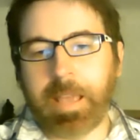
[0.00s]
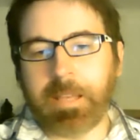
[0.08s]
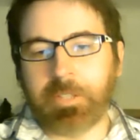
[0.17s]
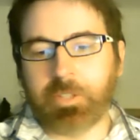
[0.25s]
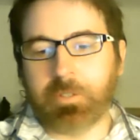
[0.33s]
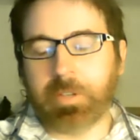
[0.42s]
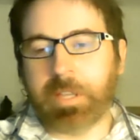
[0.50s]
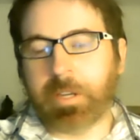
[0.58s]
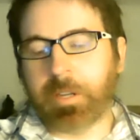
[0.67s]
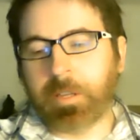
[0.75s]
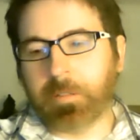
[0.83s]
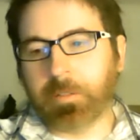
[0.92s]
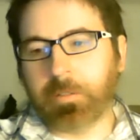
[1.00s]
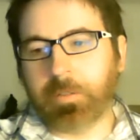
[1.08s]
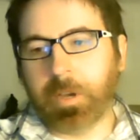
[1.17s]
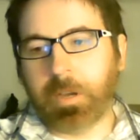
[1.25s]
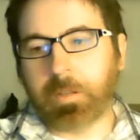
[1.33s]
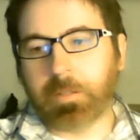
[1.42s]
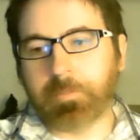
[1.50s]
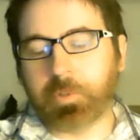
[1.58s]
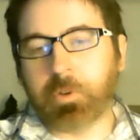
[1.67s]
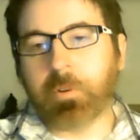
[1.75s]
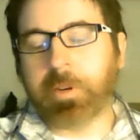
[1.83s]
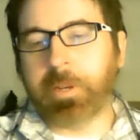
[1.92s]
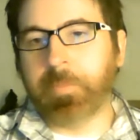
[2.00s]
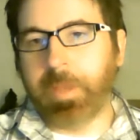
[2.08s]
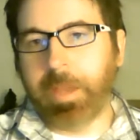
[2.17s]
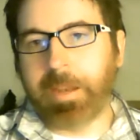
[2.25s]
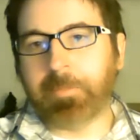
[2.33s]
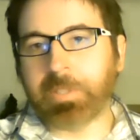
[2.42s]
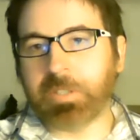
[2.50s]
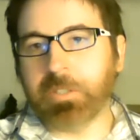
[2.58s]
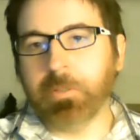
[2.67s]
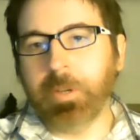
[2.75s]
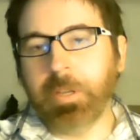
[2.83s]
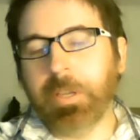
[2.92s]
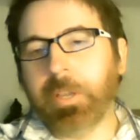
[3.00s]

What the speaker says: as you're in another program at MSU,